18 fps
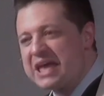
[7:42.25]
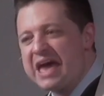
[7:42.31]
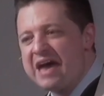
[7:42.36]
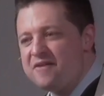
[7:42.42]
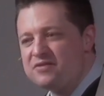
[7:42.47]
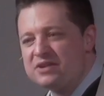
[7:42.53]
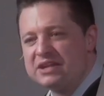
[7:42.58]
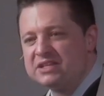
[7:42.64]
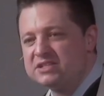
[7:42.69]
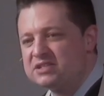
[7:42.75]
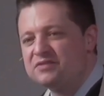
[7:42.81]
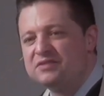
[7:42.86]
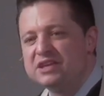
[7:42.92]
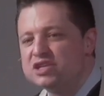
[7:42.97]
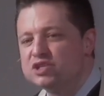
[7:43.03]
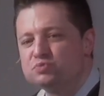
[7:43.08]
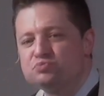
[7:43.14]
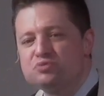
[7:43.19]
evidence of
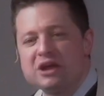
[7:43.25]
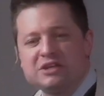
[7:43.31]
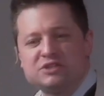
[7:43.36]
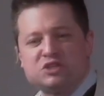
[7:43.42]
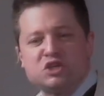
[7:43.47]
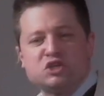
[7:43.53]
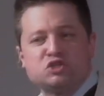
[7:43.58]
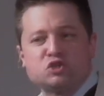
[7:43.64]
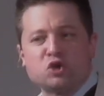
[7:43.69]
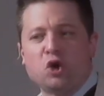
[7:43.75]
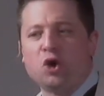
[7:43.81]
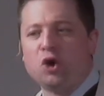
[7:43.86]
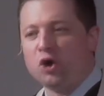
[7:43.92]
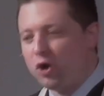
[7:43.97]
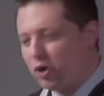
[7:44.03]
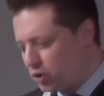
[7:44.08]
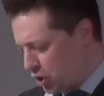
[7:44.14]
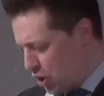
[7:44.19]
his presence
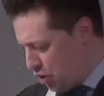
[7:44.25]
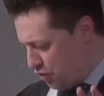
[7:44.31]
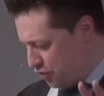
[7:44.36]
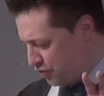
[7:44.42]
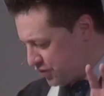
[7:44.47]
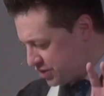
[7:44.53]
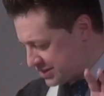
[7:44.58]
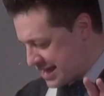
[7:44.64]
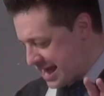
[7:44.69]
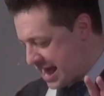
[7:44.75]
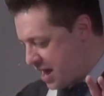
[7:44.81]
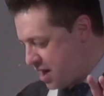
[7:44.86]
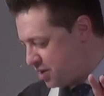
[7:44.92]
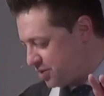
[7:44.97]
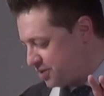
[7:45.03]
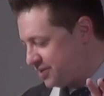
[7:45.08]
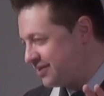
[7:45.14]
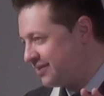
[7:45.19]
all over
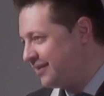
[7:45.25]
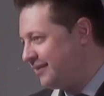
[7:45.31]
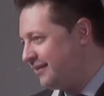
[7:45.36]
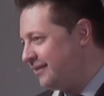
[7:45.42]
town